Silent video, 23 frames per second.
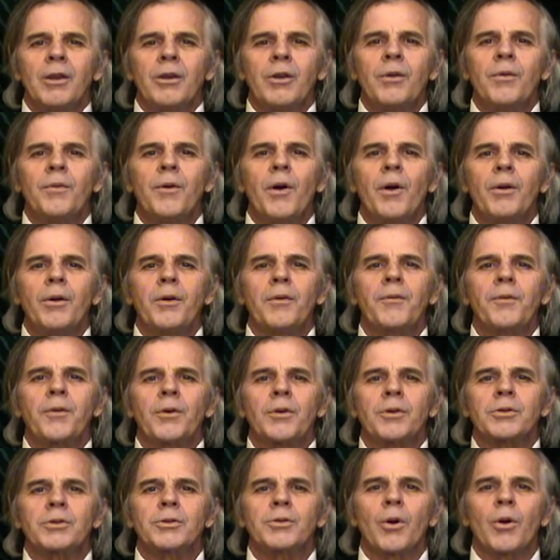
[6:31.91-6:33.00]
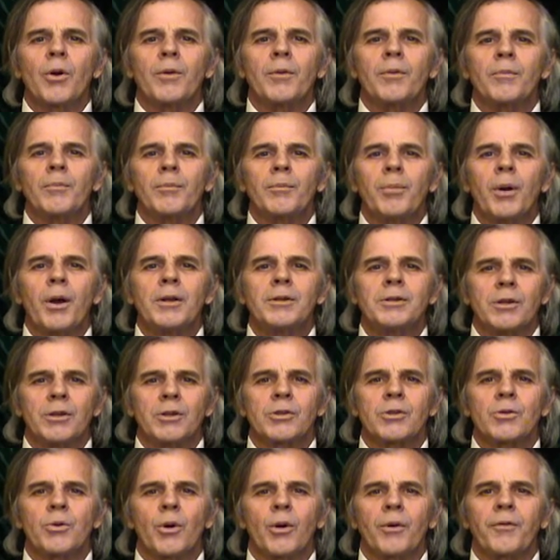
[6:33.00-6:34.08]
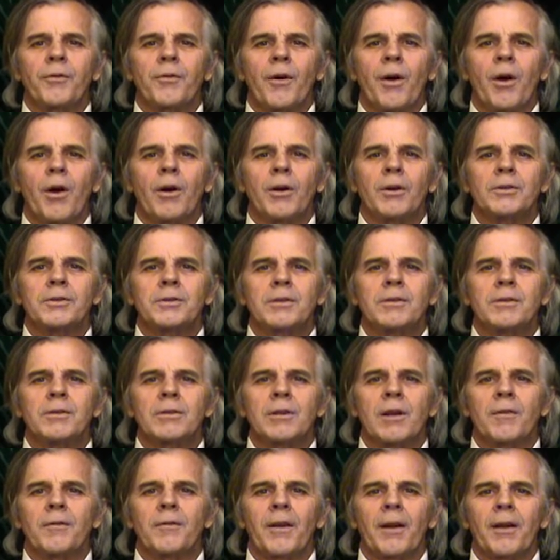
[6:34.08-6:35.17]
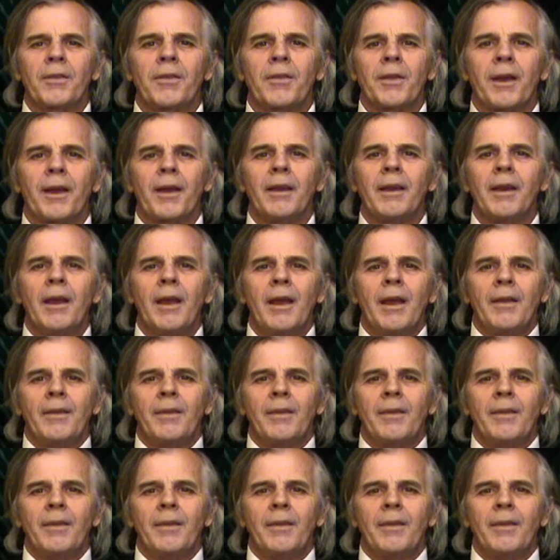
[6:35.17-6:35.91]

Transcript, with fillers: You voted for short budget shortfalls and stuff like that.